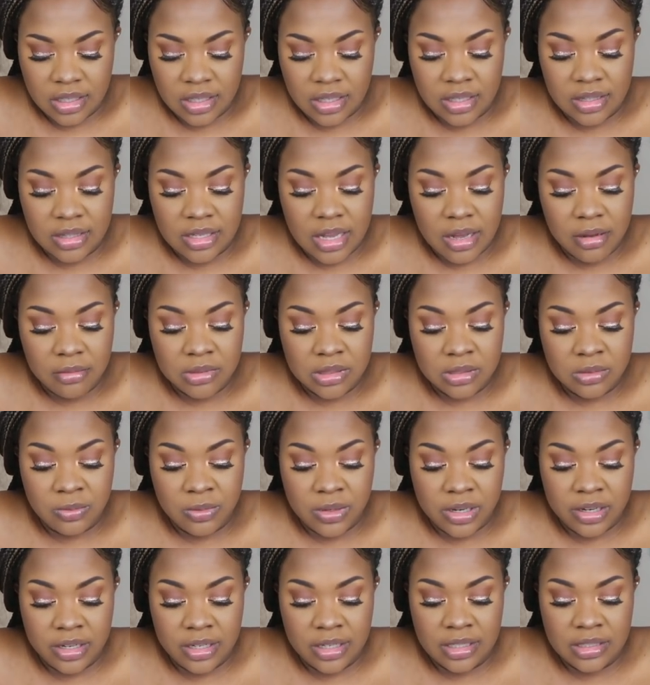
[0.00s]
and that was
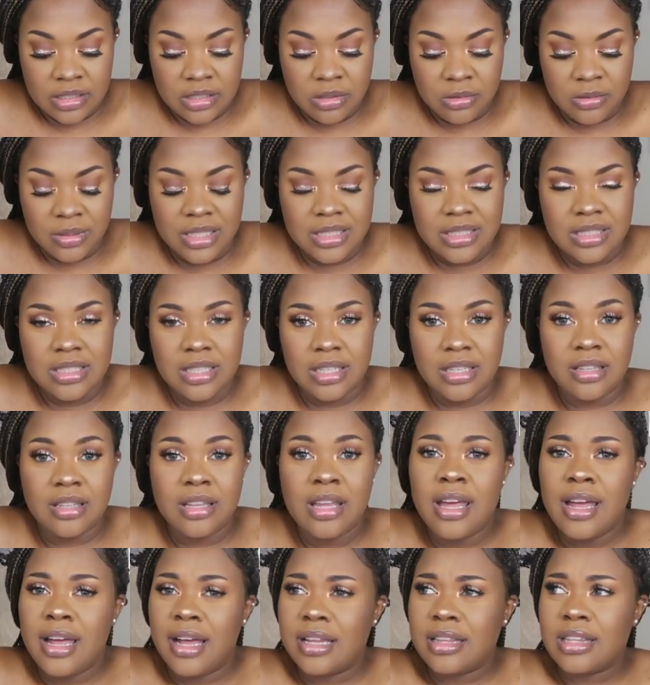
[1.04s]
very interesting.